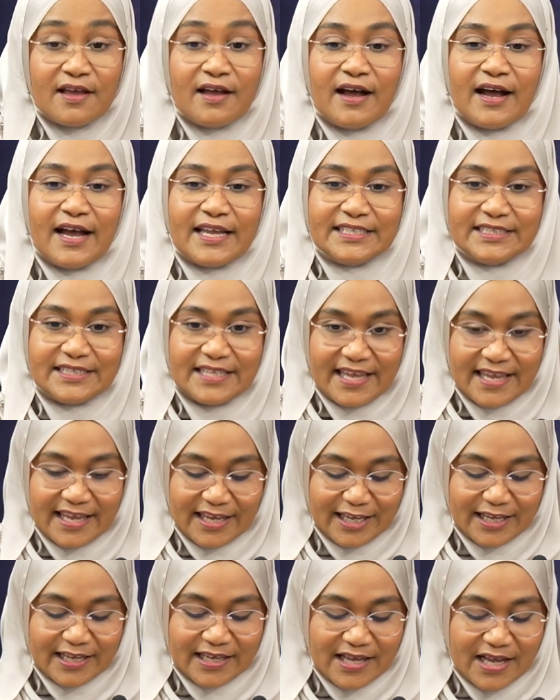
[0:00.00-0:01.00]
I thank
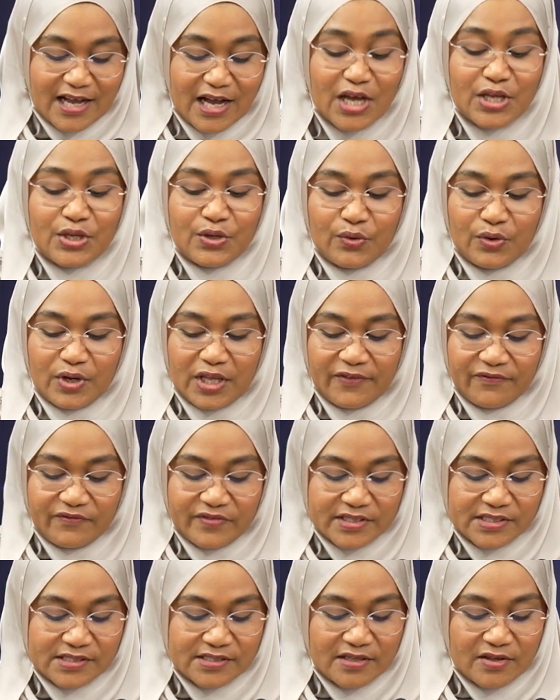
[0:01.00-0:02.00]

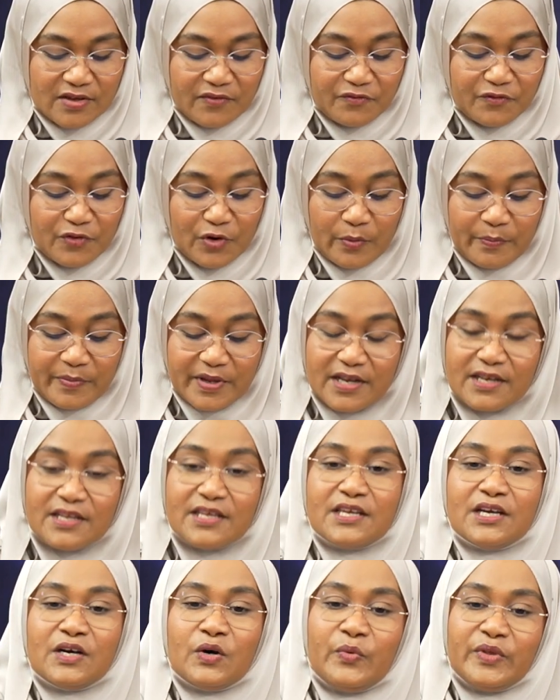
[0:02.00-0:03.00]
IOFS for being
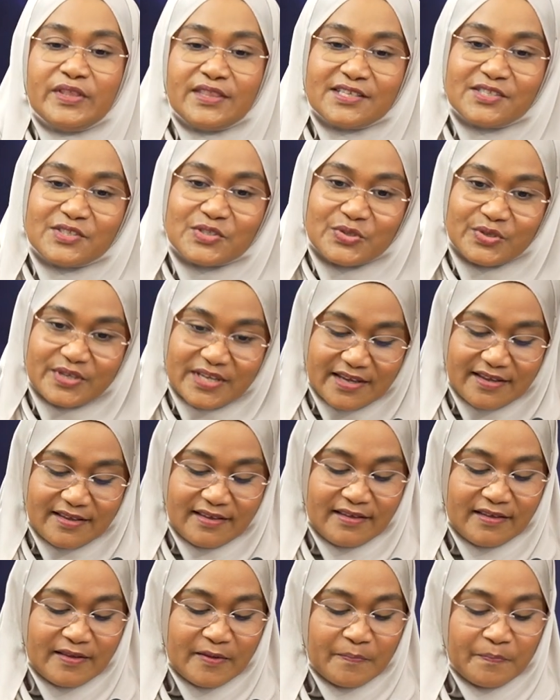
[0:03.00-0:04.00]
here with us today.
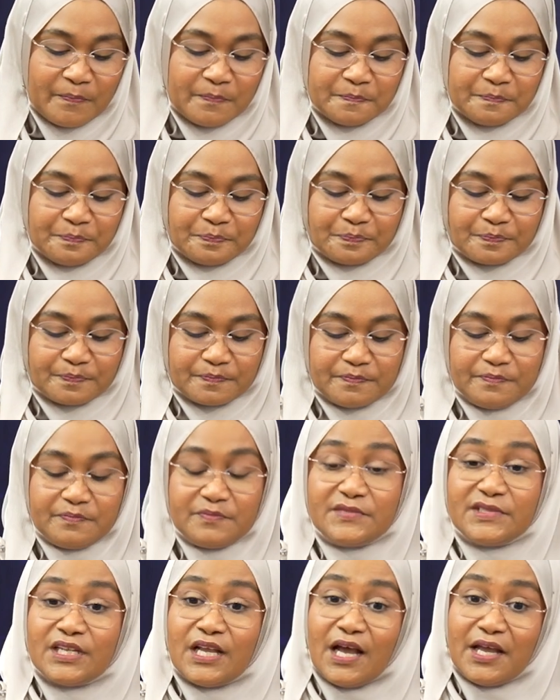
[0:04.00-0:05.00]

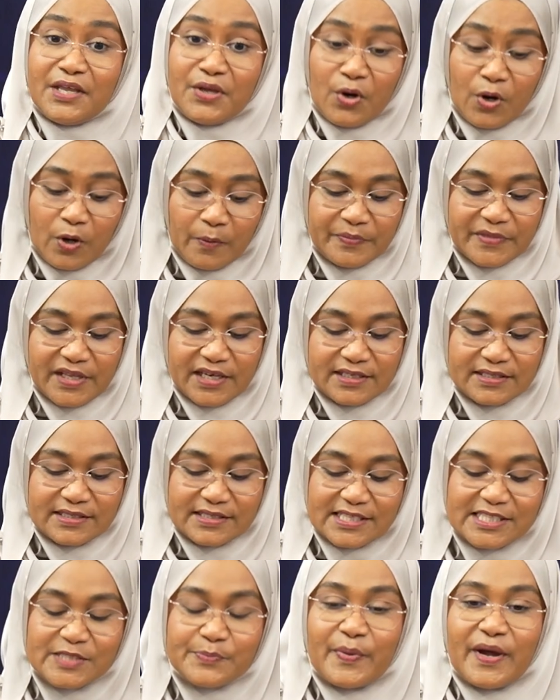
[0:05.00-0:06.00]
I hope that
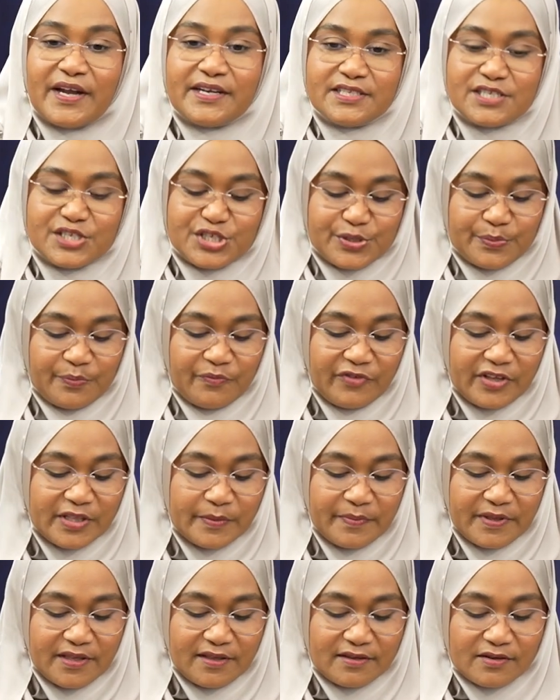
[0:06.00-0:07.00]
this partnership will
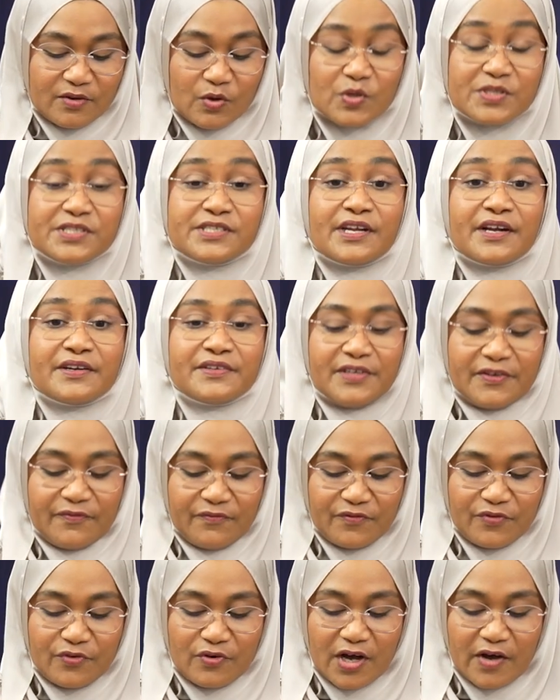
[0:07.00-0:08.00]
be constructive
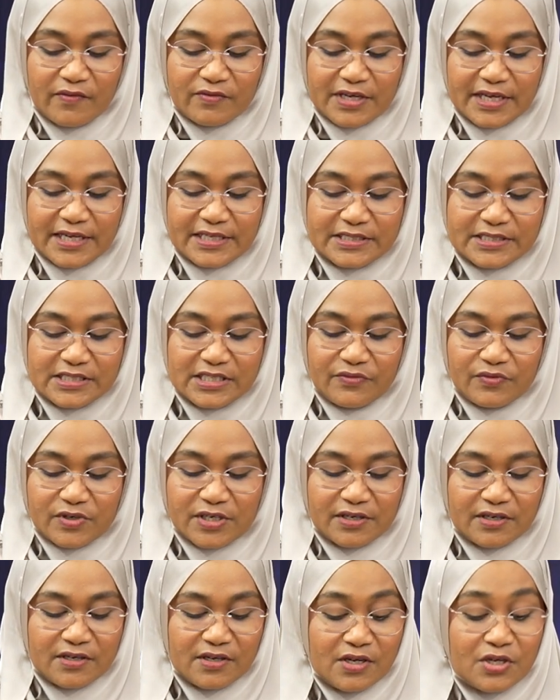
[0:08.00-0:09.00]
for our
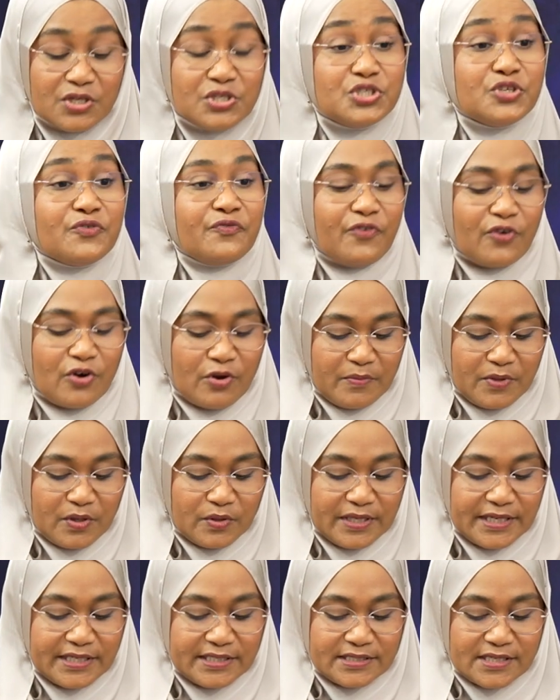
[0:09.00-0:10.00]
endeavor to
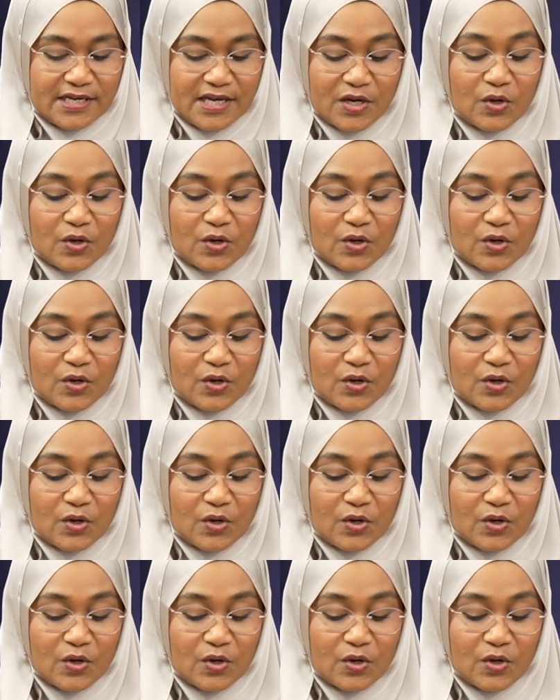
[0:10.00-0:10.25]
formulate a